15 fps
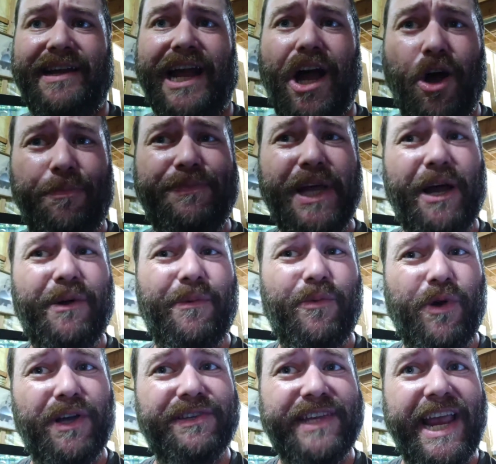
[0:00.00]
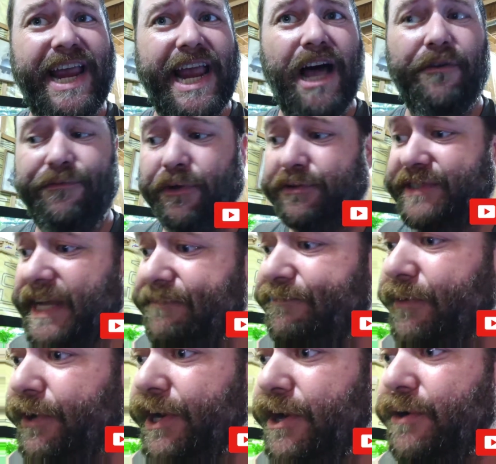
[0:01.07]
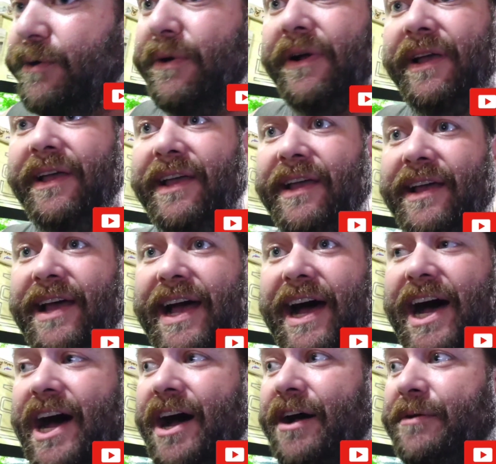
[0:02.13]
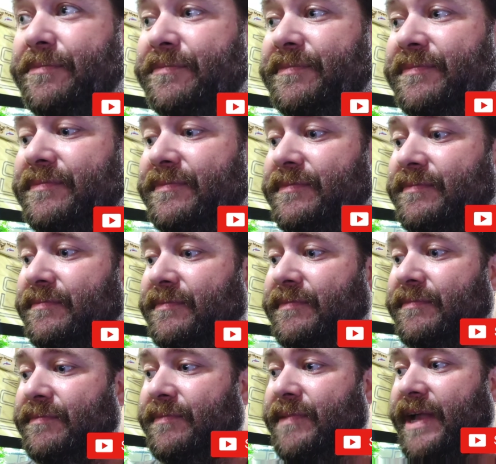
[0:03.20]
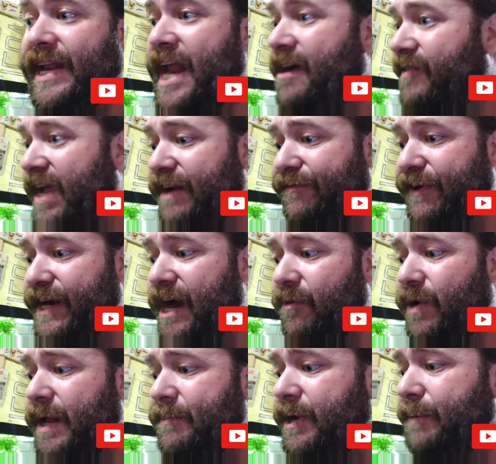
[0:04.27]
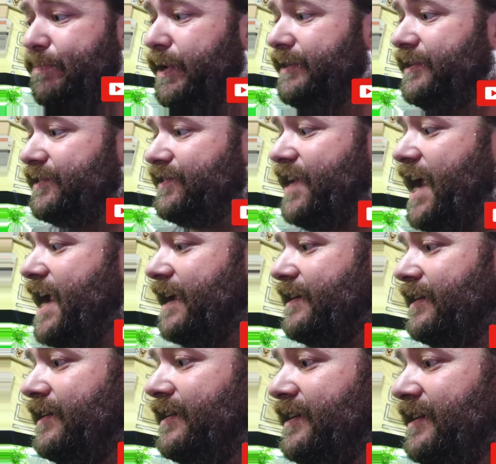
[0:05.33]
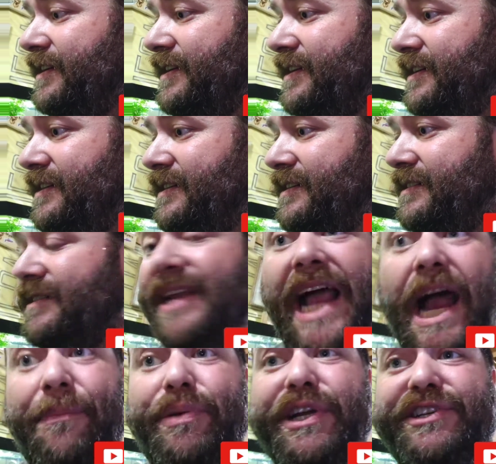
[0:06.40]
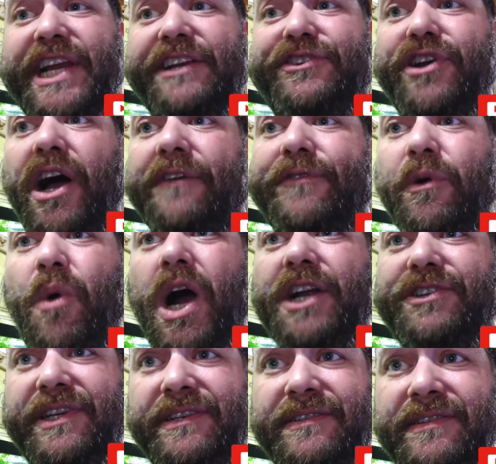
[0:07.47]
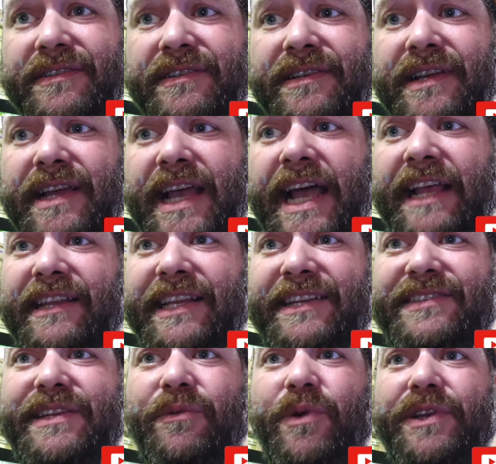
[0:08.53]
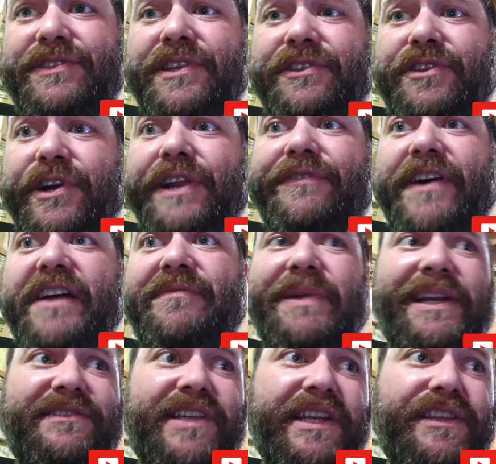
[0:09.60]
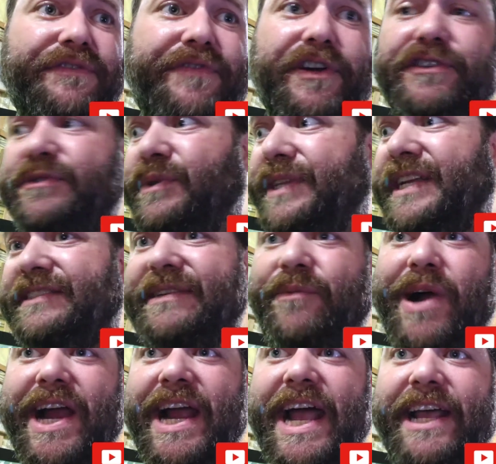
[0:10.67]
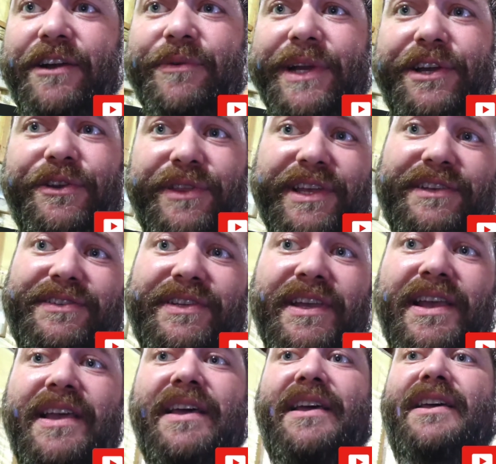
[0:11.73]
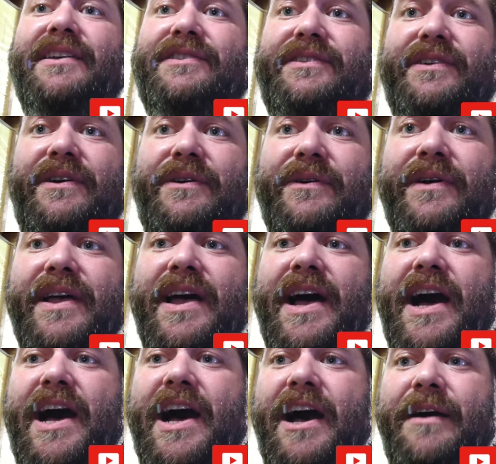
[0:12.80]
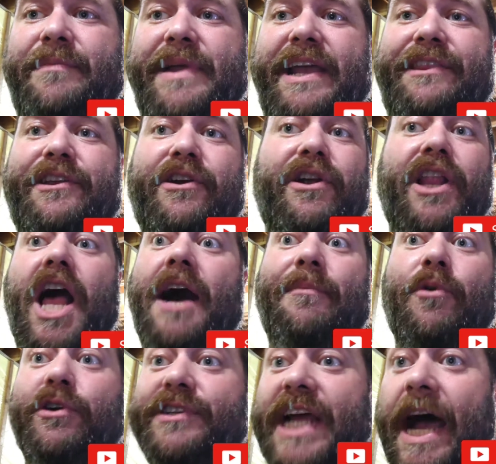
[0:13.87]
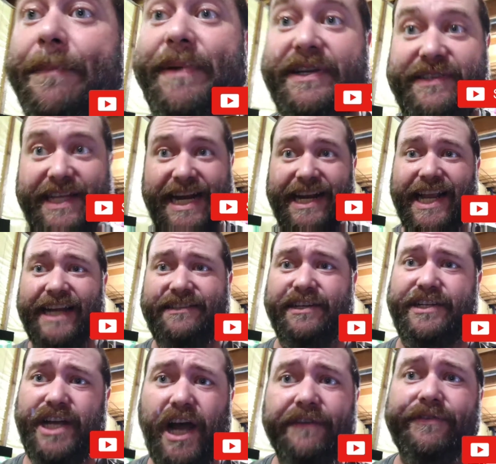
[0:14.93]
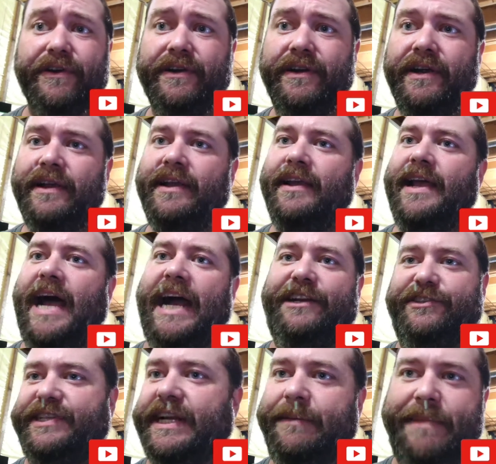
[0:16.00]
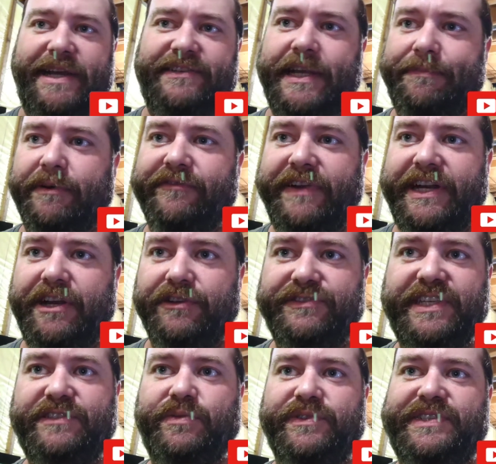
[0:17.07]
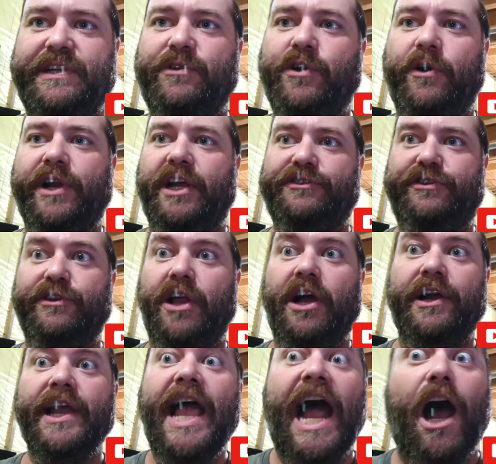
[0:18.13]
I hope that was a helpful tip for you. And now I've got to figure out what I'm going to put in this tank. I appreciate you all for watching. At least it wasn't 35 minutes like the first one. That's why I had to redo this. So, and there are a lot more topics that I'd like to cover. I just need to make separate videos. This one's still going on too long.